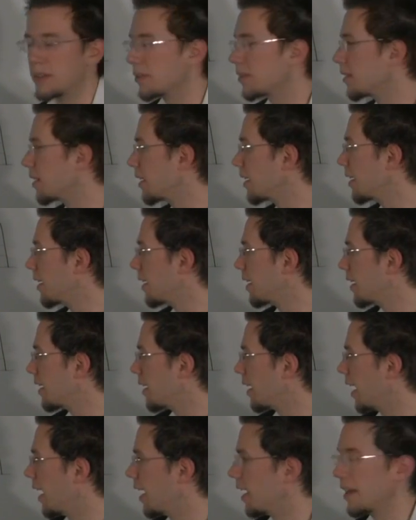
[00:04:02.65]
do.
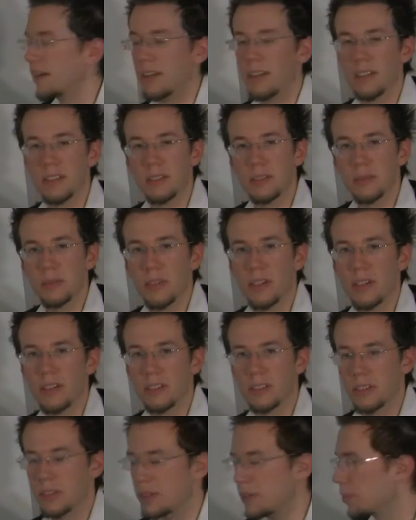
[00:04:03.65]
And
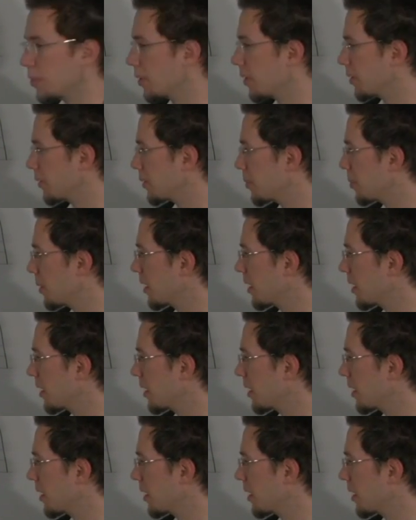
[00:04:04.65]
I'll show you both.